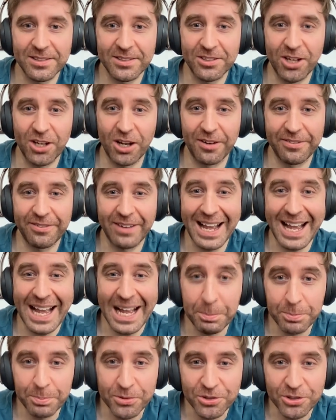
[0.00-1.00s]
This stuff
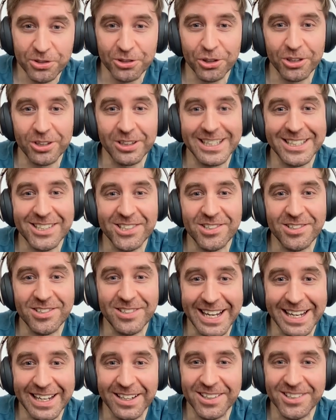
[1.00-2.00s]
absolutely
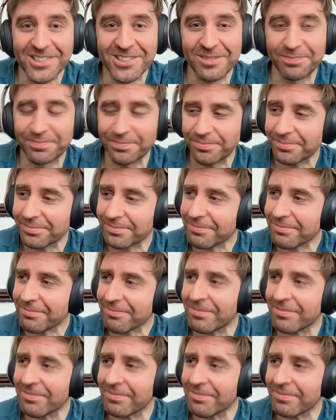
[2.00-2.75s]
stinks.